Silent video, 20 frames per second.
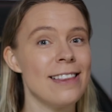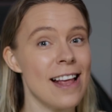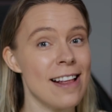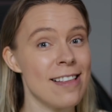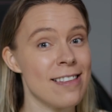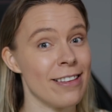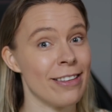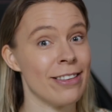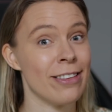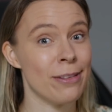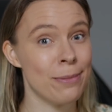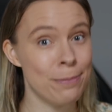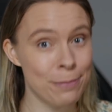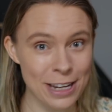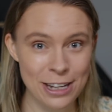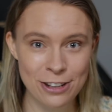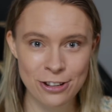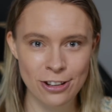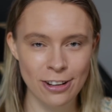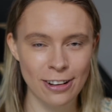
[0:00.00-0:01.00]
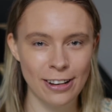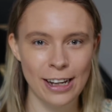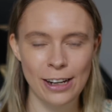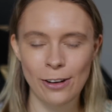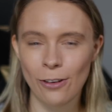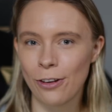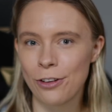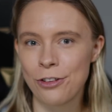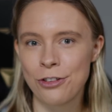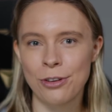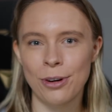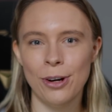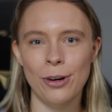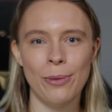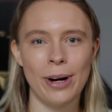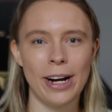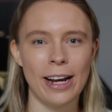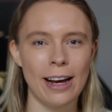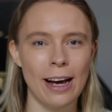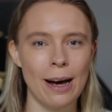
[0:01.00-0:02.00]
that's especially not true
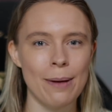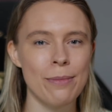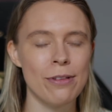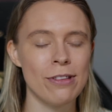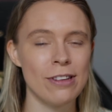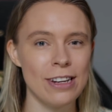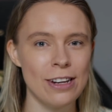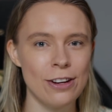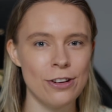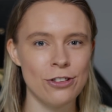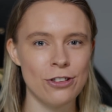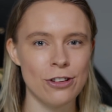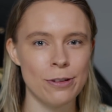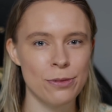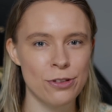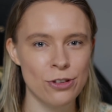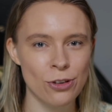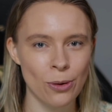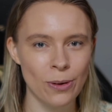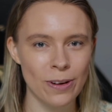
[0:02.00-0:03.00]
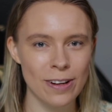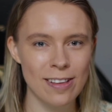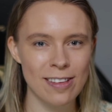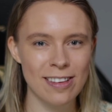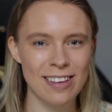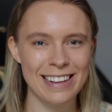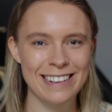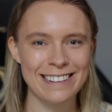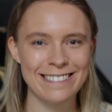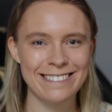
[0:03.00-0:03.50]
when it comes to YouTube Shorts.